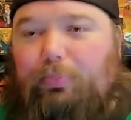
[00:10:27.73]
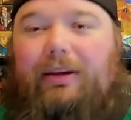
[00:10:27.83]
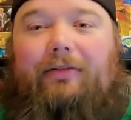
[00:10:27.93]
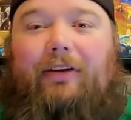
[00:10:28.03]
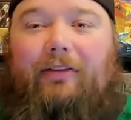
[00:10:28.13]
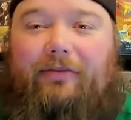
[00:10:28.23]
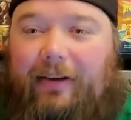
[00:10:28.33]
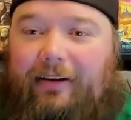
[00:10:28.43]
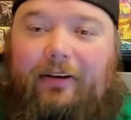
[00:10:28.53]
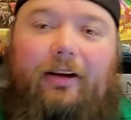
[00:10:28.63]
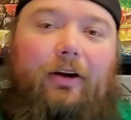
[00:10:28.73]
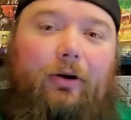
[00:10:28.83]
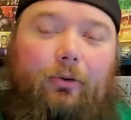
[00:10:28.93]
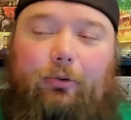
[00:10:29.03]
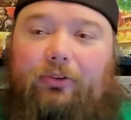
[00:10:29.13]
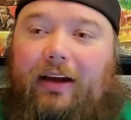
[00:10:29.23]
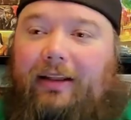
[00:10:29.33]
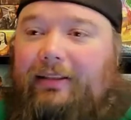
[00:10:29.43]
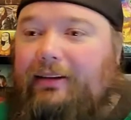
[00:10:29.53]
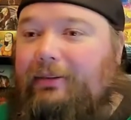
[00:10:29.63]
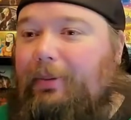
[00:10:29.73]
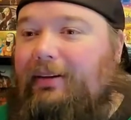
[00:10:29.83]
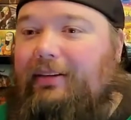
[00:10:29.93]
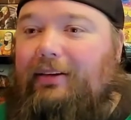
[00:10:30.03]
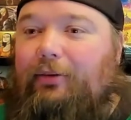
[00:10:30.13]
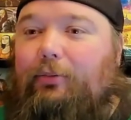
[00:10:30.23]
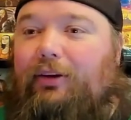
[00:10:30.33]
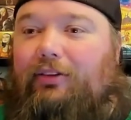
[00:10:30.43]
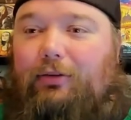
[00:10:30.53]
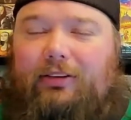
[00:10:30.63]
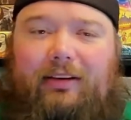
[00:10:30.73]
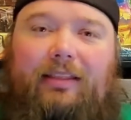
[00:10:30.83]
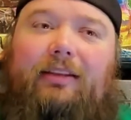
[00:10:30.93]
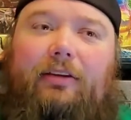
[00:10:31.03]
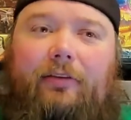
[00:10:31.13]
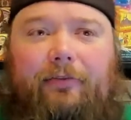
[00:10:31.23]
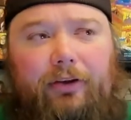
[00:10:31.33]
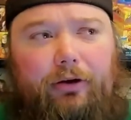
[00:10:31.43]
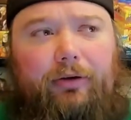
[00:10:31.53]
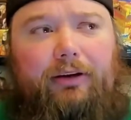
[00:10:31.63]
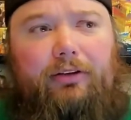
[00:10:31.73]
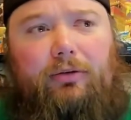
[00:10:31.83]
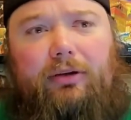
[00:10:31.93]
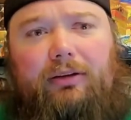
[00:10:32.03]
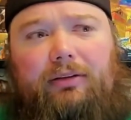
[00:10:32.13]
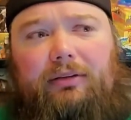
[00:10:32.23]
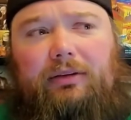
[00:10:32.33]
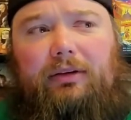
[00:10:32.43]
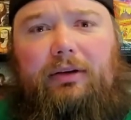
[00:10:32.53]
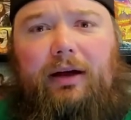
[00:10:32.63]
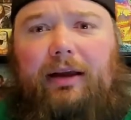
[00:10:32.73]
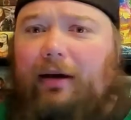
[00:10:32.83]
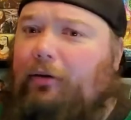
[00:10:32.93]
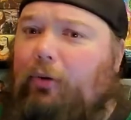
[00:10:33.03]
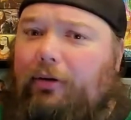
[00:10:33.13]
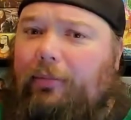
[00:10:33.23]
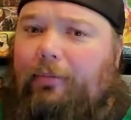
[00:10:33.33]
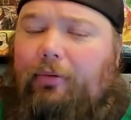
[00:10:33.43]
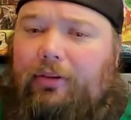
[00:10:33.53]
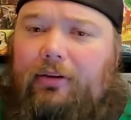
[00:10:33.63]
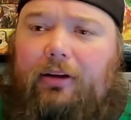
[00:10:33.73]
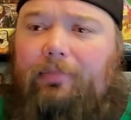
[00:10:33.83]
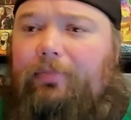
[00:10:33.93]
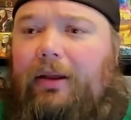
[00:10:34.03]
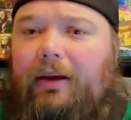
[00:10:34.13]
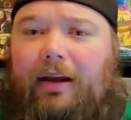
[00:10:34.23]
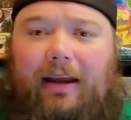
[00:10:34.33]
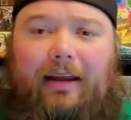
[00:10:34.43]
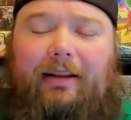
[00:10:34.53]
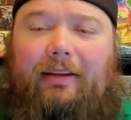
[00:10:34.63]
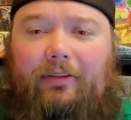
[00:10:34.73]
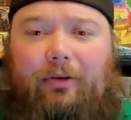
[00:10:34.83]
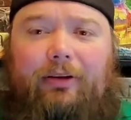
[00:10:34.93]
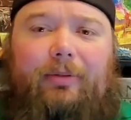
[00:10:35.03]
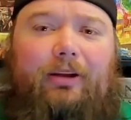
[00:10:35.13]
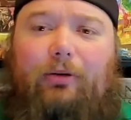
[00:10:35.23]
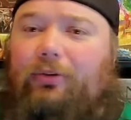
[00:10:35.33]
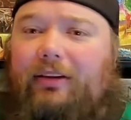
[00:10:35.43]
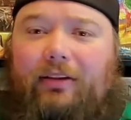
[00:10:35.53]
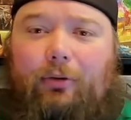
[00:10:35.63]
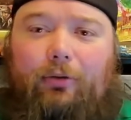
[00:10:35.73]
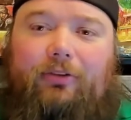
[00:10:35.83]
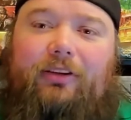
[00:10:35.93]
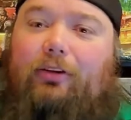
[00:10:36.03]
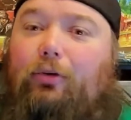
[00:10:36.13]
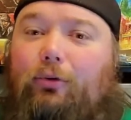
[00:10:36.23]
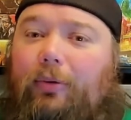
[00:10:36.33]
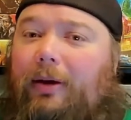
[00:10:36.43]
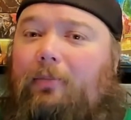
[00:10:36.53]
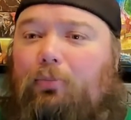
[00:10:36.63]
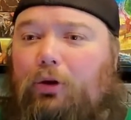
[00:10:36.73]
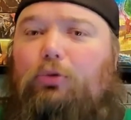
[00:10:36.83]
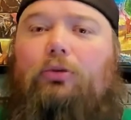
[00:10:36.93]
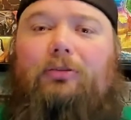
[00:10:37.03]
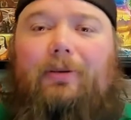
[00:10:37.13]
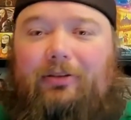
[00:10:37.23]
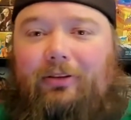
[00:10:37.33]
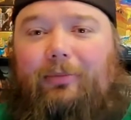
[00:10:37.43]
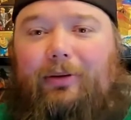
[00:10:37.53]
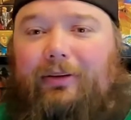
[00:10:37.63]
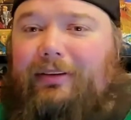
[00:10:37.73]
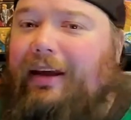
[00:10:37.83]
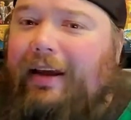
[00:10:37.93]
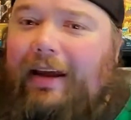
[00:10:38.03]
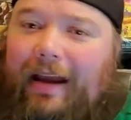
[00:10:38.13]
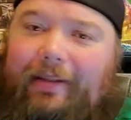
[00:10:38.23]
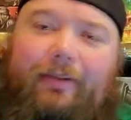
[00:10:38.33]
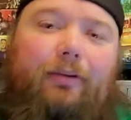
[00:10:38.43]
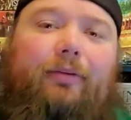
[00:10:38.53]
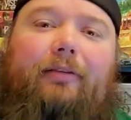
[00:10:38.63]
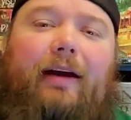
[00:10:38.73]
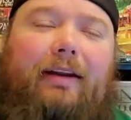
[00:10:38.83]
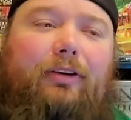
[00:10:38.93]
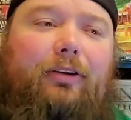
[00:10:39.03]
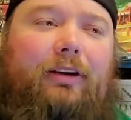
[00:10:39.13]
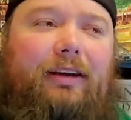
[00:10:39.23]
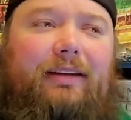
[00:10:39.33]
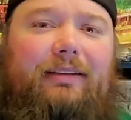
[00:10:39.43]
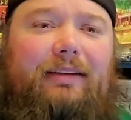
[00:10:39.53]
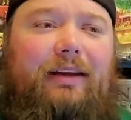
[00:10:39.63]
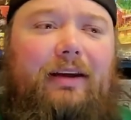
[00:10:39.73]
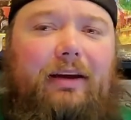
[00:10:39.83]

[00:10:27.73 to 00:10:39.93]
beefy fighter who's got these basically resources. I think they're Fury tokens. I can't quite remember what they're called. And he's going to be using those to do cool special abilities. And Little Red Riding Hood is